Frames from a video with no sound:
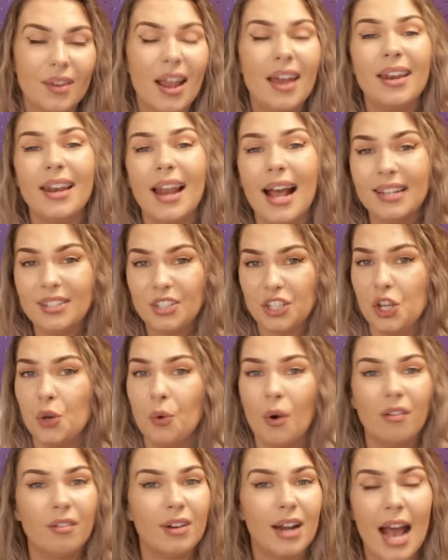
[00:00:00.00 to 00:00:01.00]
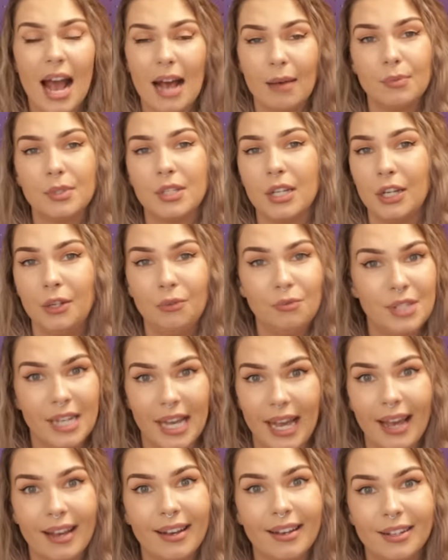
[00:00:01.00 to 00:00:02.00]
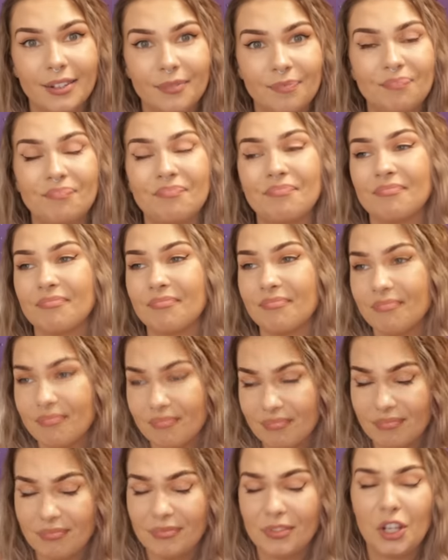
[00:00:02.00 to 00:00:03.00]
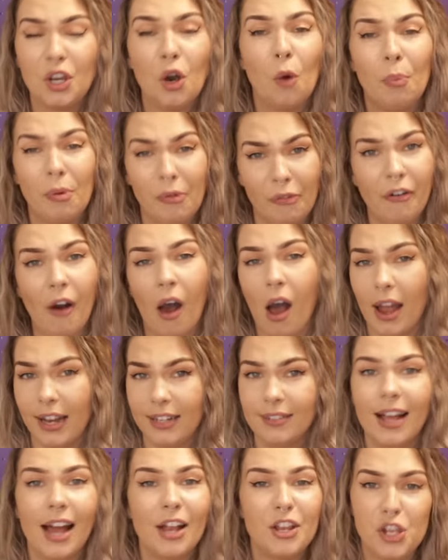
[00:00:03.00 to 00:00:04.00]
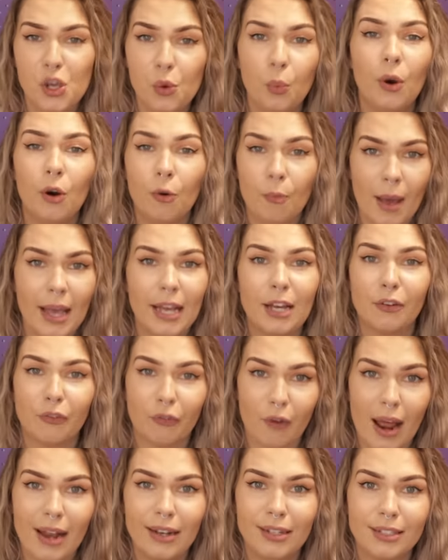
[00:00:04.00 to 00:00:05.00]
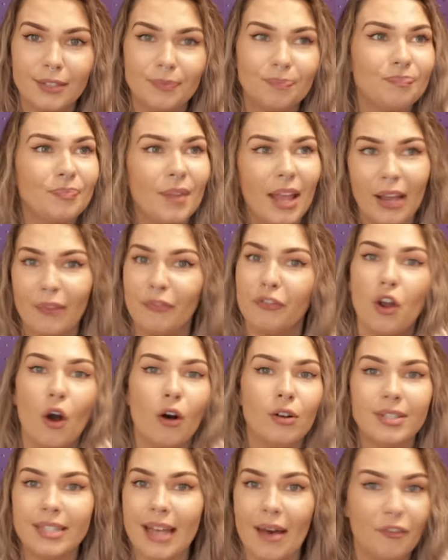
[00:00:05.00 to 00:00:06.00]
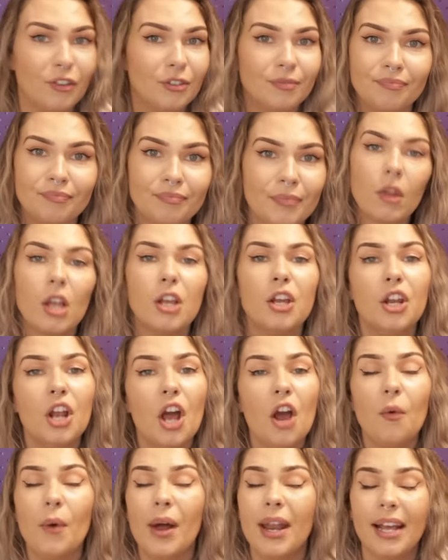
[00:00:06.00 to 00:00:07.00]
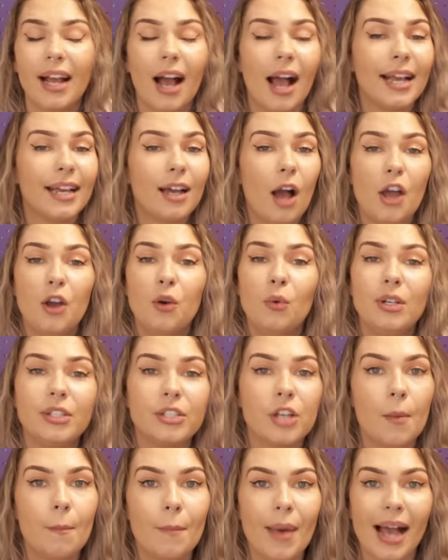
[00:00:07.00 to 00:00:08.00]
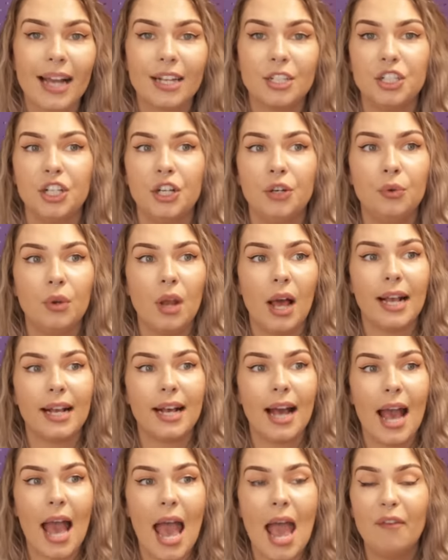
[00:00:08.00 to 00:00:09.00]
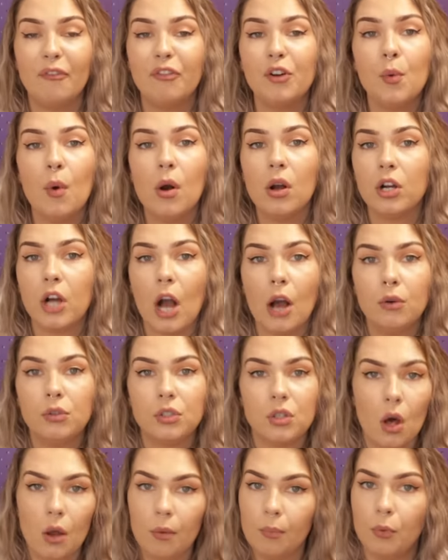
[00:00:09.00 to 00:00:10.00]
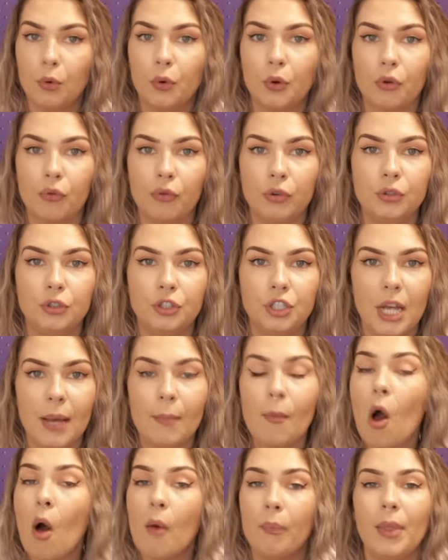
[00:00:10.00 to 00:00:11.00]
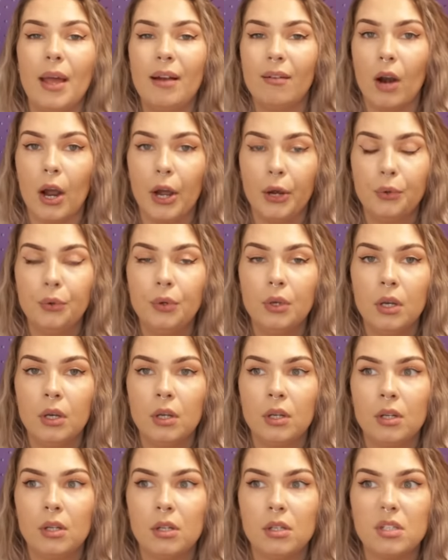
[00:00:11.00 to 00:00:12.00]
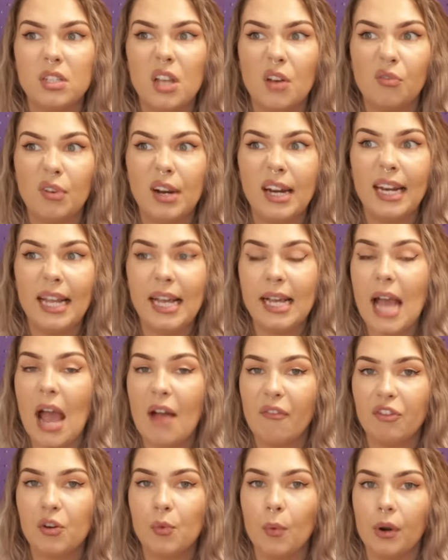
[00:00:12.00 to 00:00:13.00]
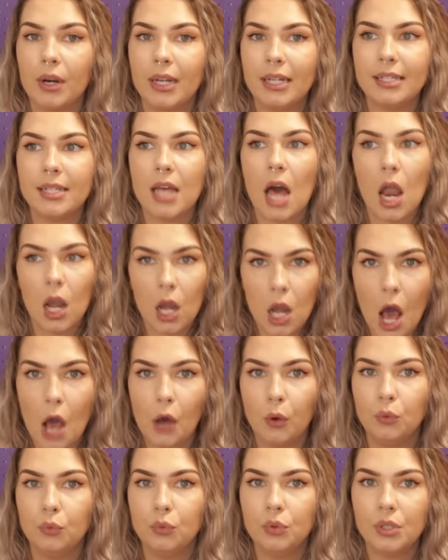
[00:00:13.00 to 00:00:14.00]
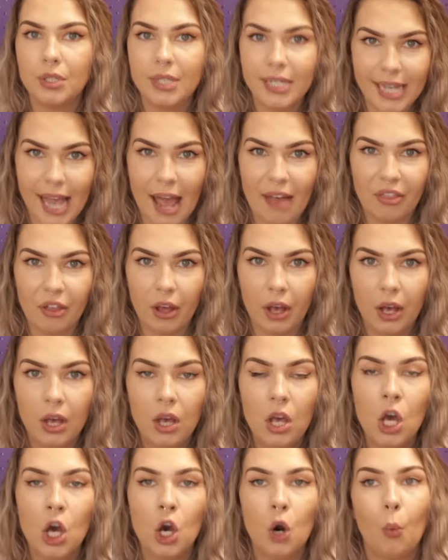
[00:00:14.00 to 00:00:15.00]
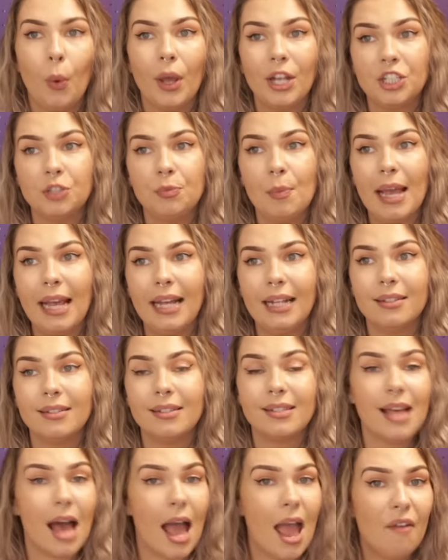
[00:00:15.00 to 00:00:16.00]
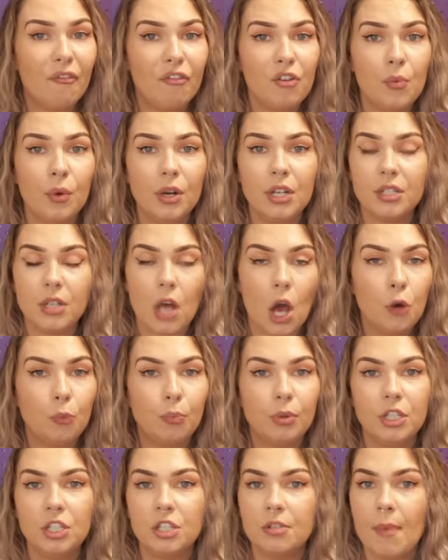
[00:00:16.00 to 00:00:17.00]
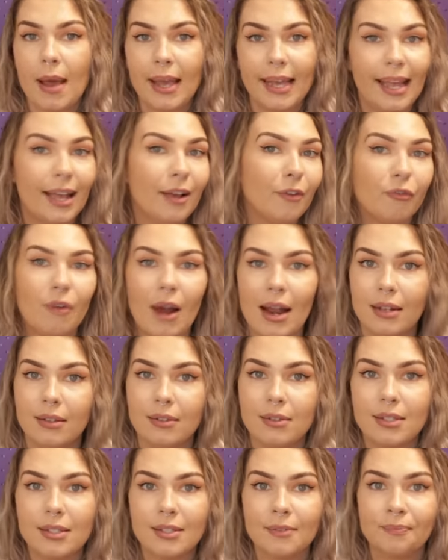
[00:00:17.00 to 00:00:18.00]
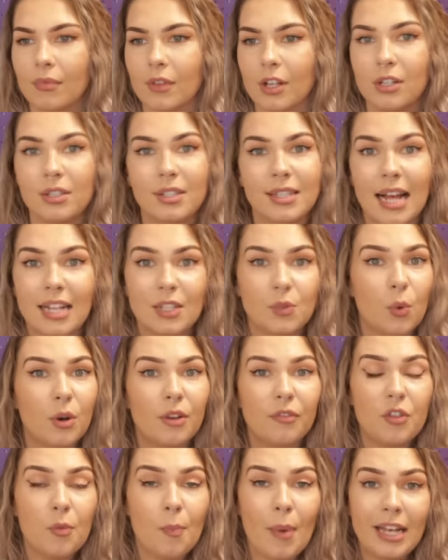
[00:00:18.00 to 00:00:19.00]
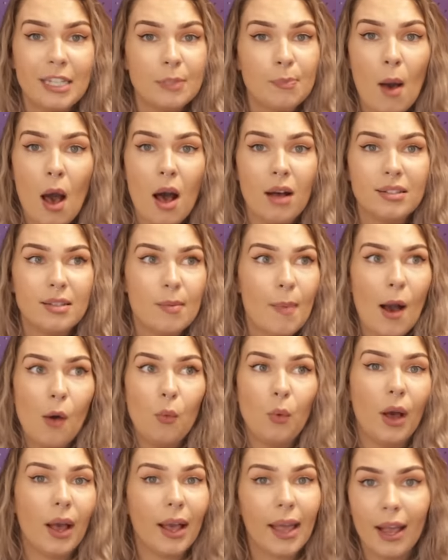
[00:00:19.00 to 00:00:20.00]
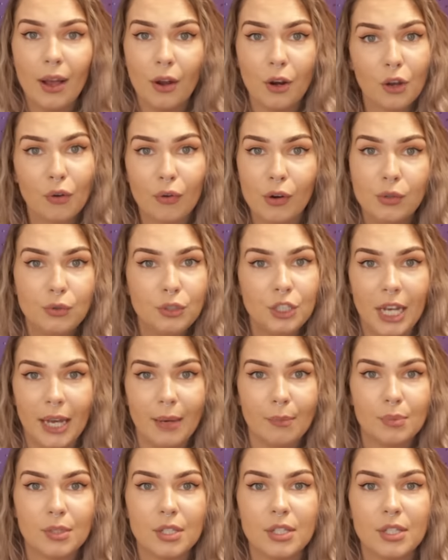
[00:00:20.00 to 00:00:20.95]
Unless you are an absolute dick, you'll be fine, and you will make a friend, if not seven, you know. And I always come back to, like, everyone goes on board a cruise ship on their own, so really everyone is alone together, which means that everyone is open to making friends, because that's one of the best parts about working on a cruise ship.